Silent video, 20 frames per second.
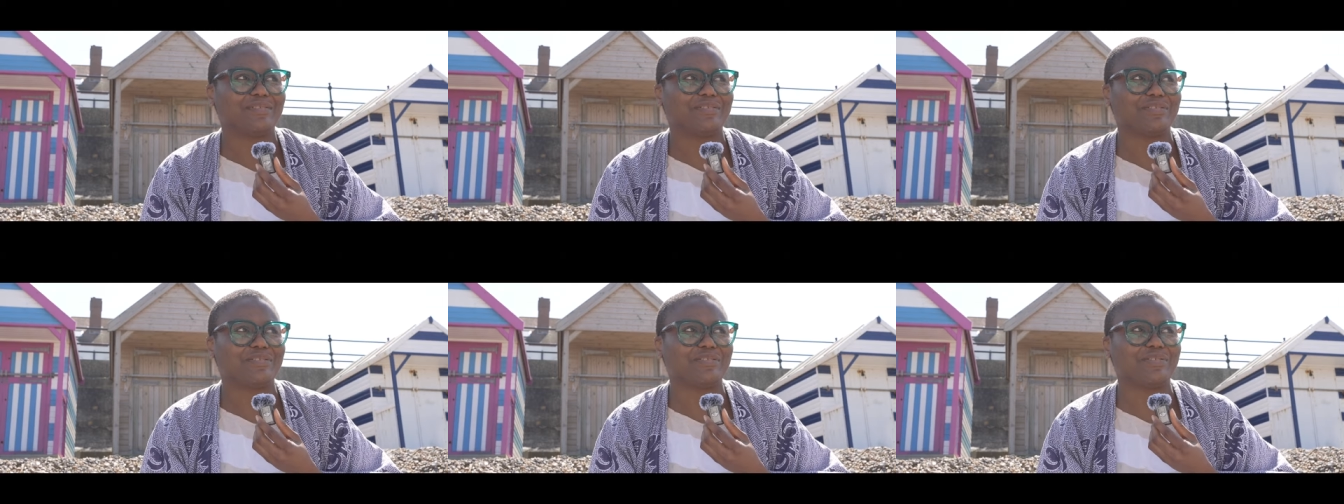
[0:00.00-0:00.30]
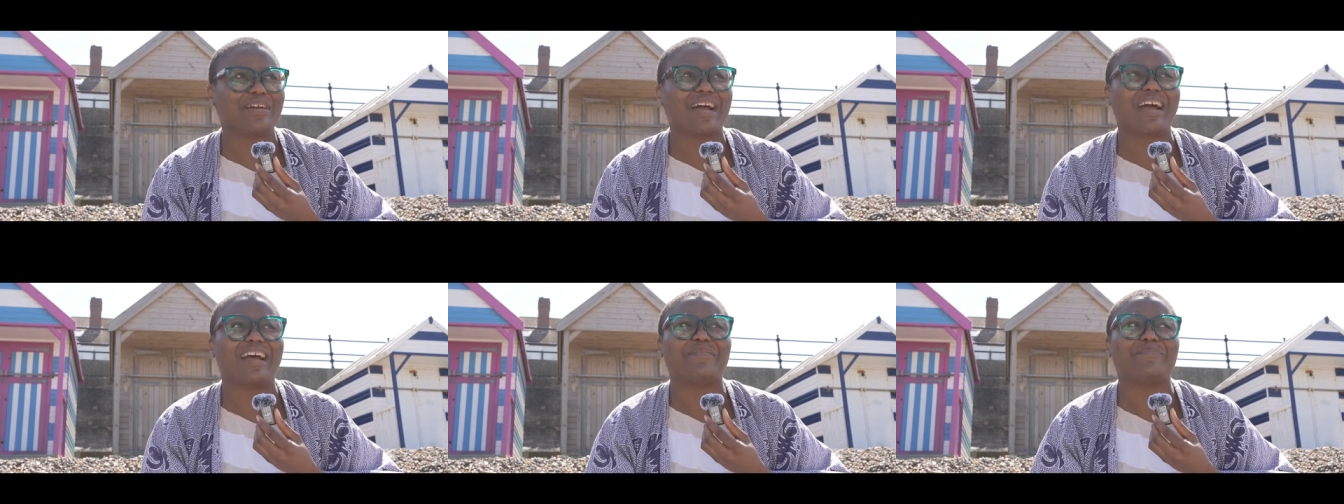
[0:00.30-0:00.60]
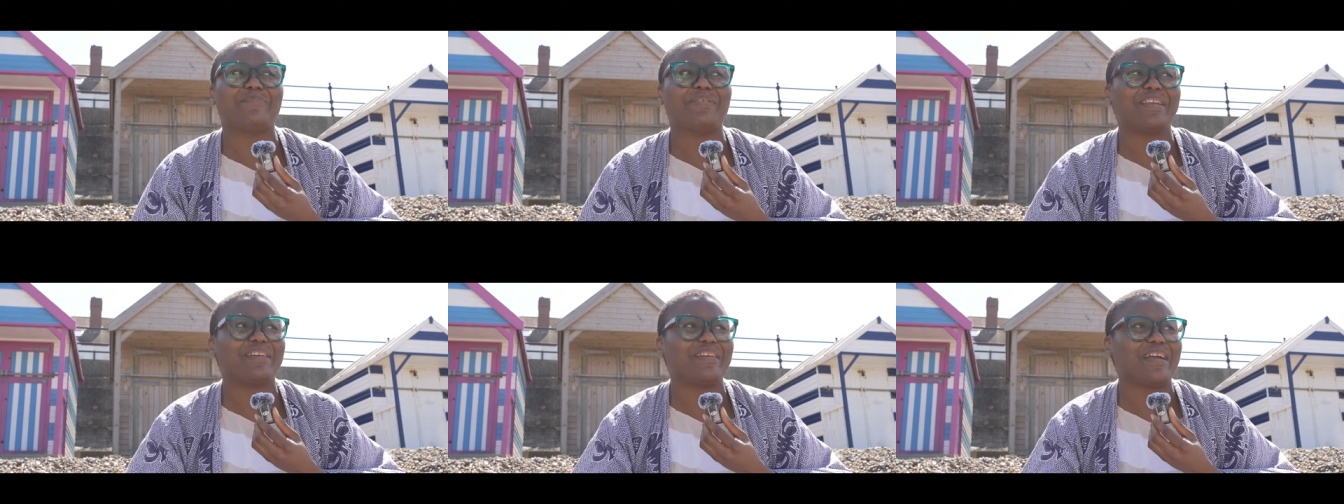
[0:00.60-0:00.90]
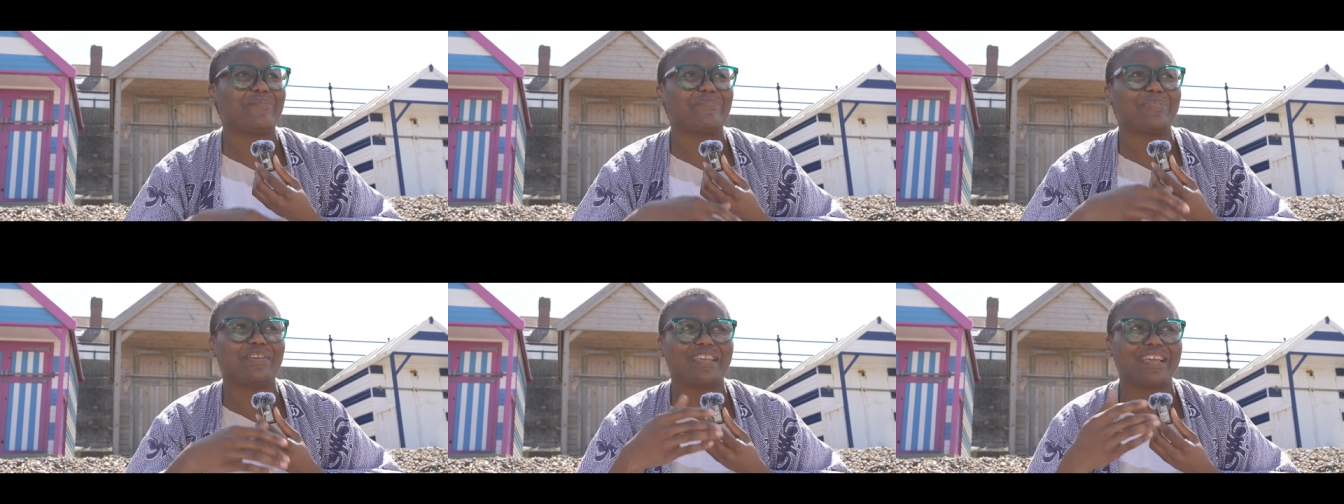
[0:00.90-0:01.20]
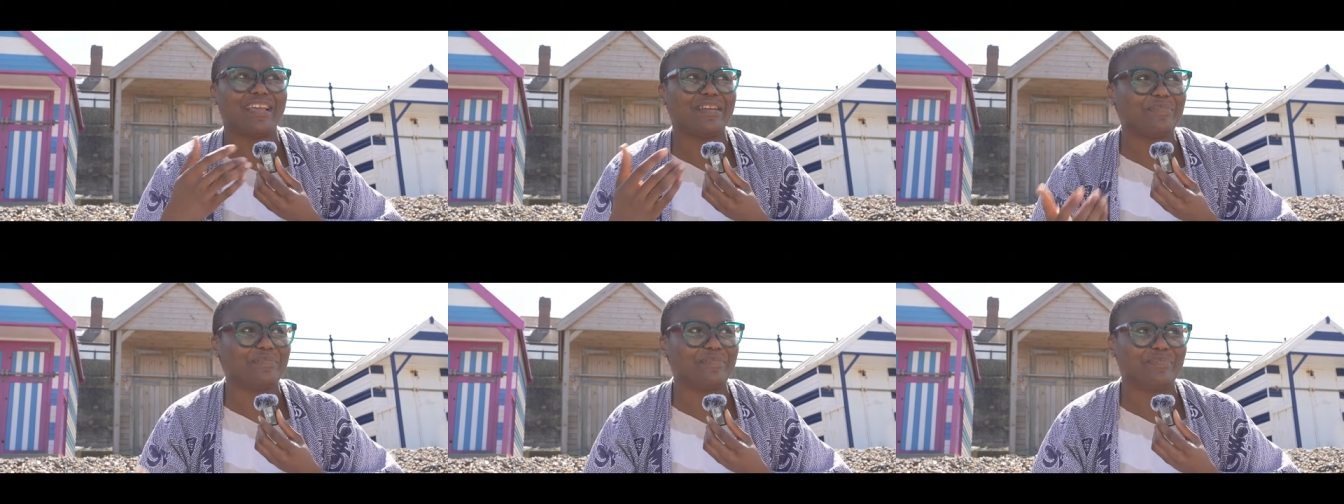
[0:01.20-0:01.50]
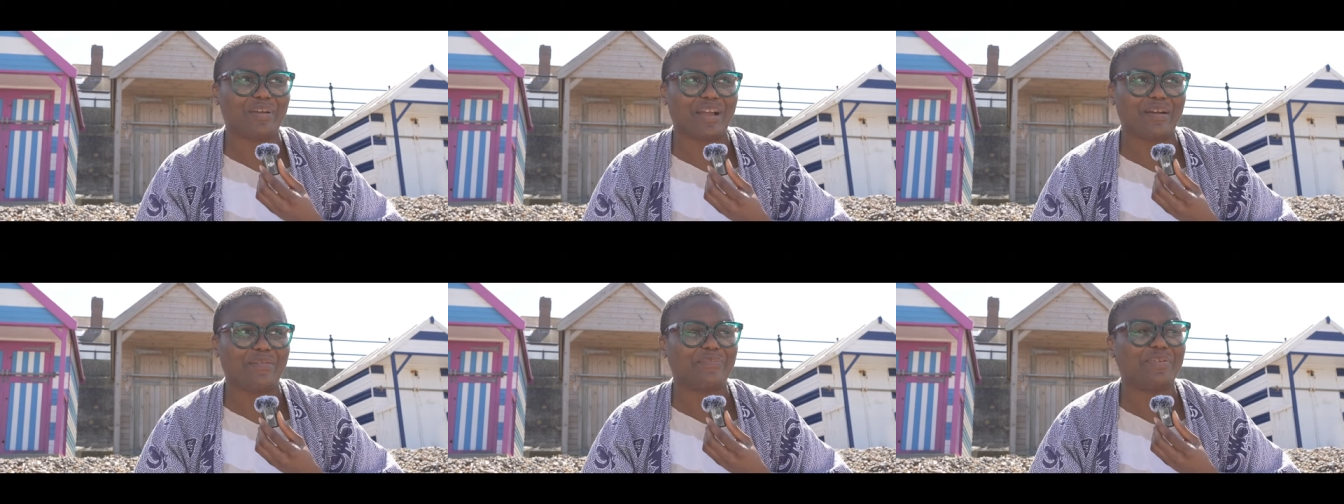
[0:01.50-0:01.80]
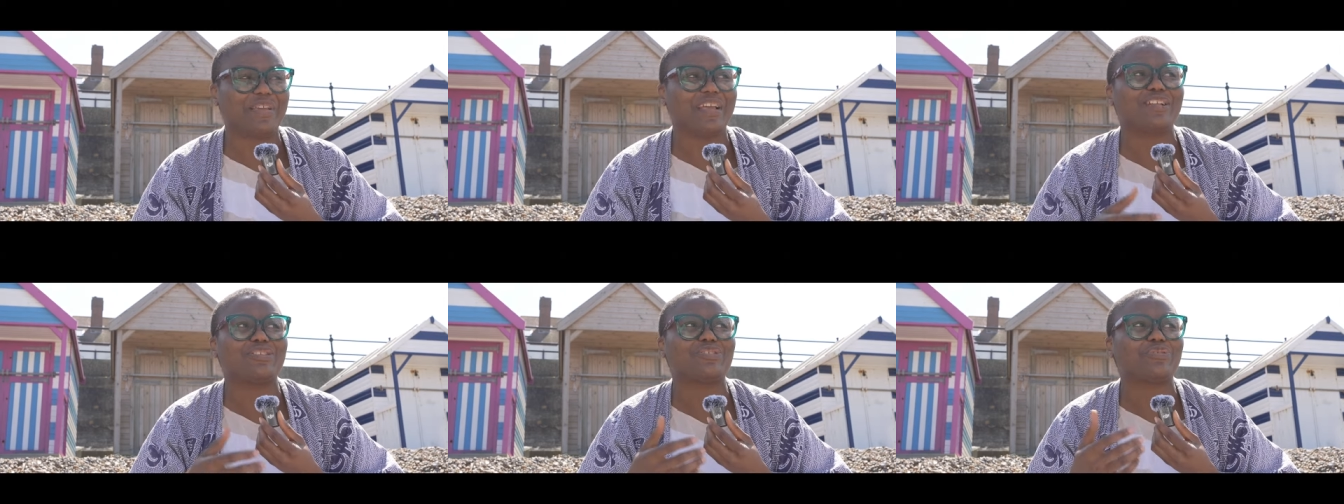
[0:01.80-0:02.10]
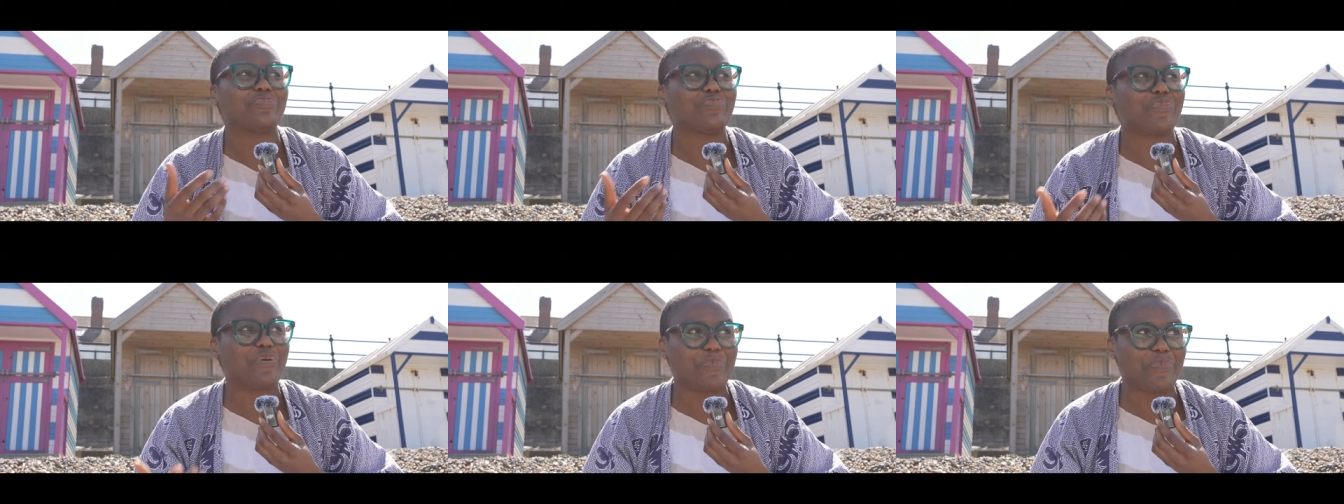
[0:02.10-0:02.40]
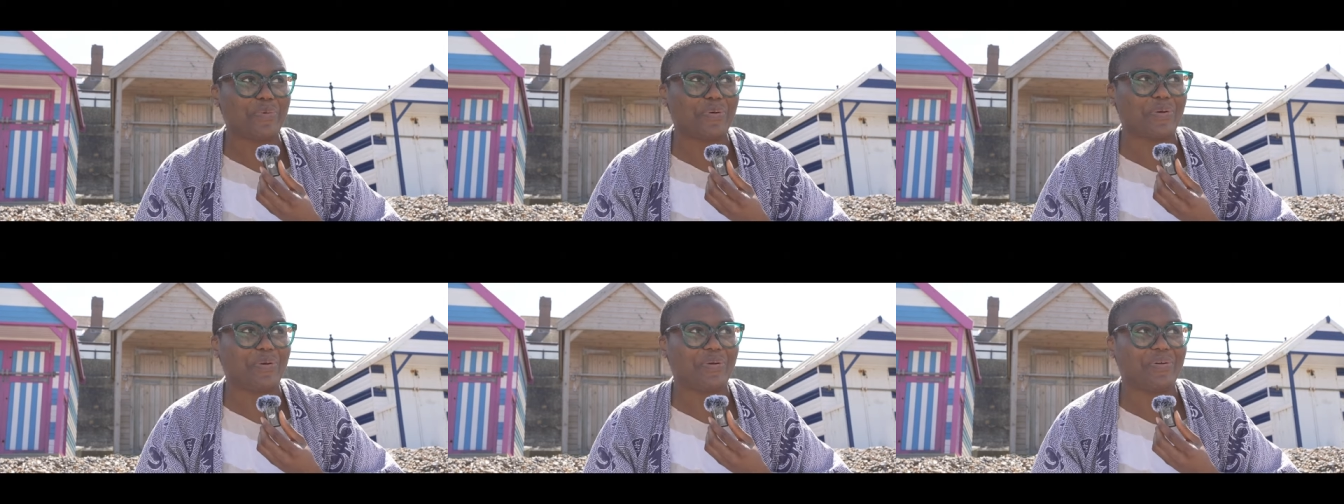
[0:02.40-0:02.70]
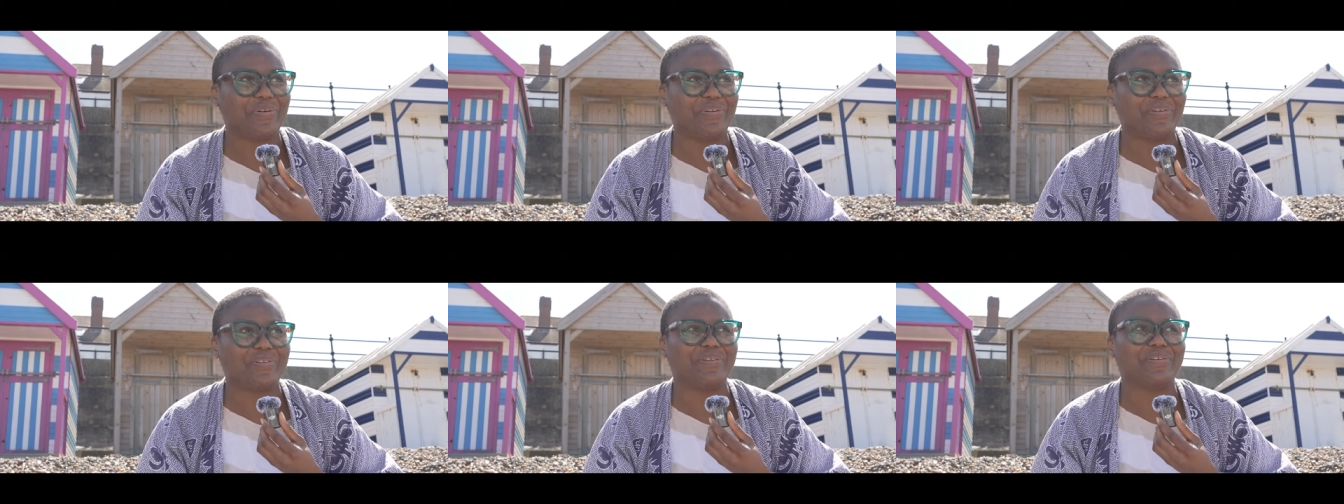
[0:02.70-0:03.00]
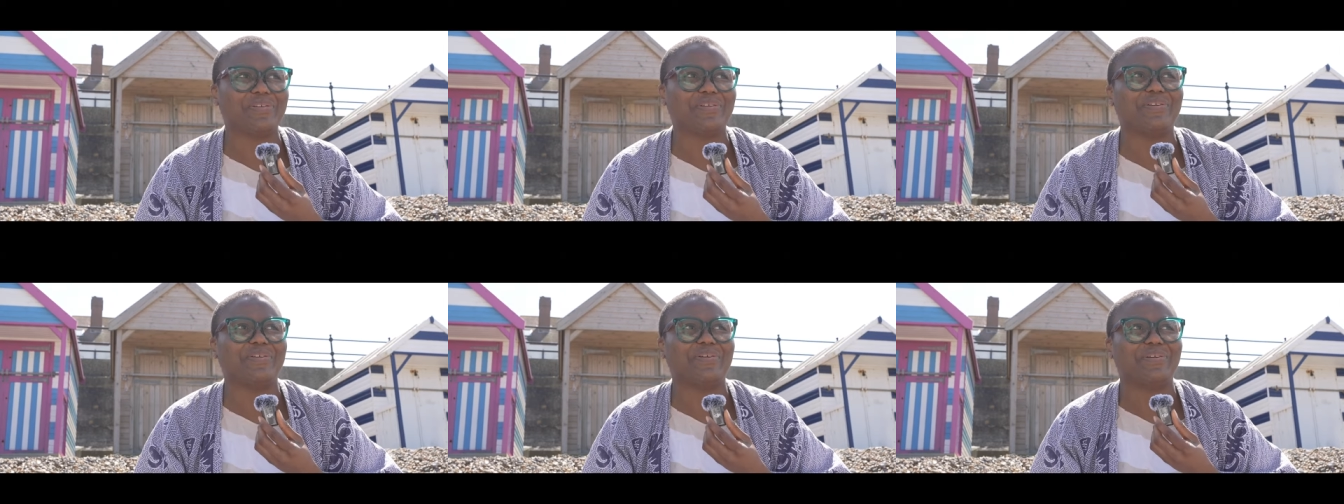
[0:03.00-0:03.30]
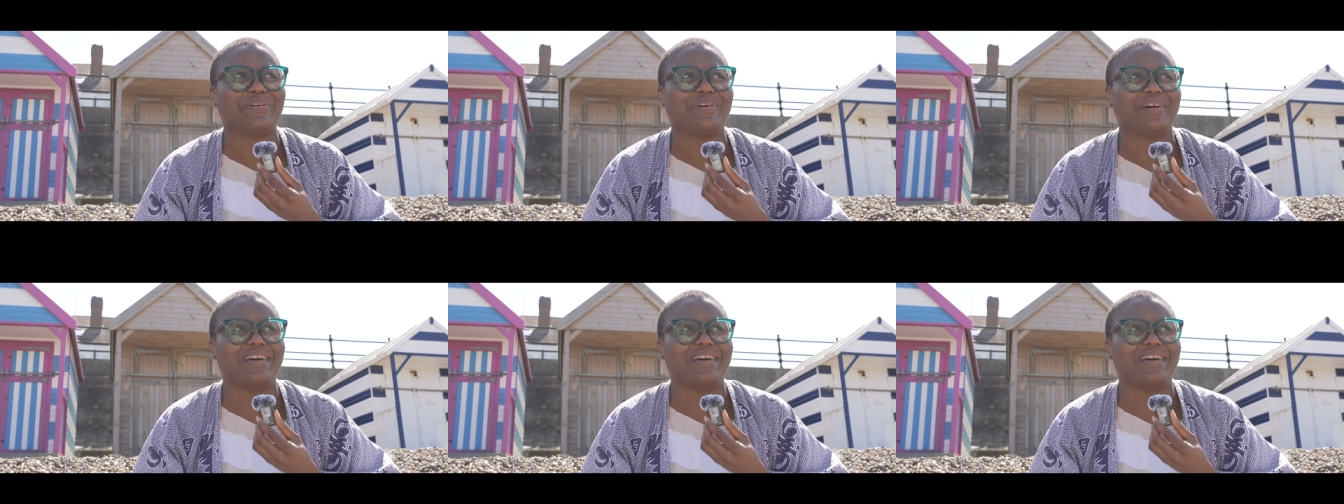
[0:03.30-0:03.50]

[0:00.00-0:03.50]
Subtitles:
So I began to murmur, you know?